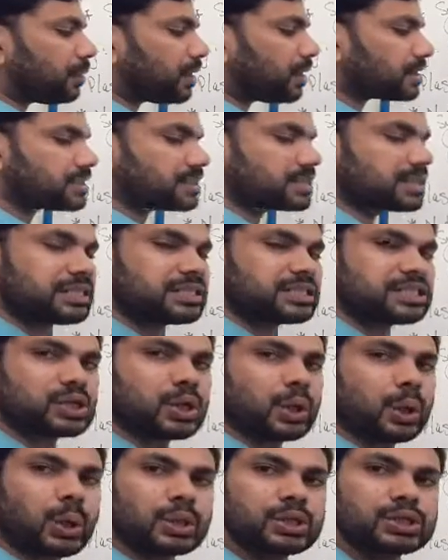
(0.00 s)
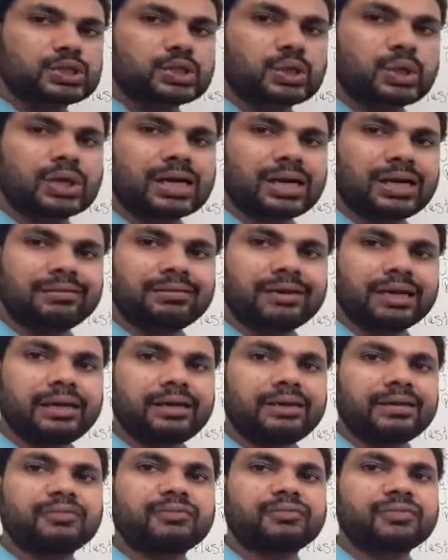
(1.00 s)
muscles also
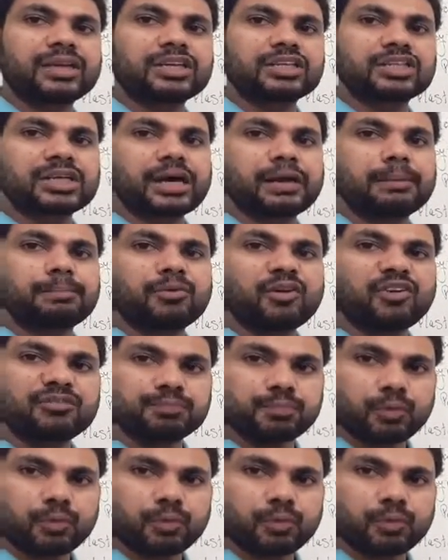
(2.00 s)
contain different type of